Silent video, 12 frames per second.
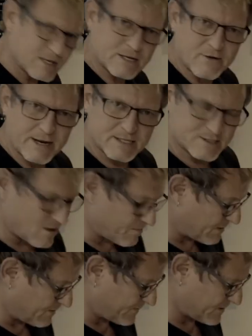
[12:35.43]
a great
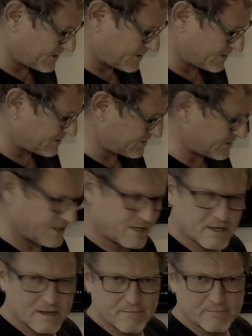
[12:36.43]
example of this is the
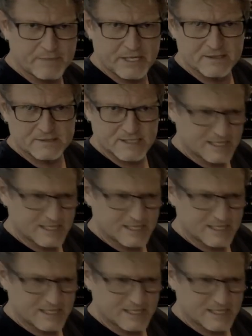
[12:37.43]
Beatles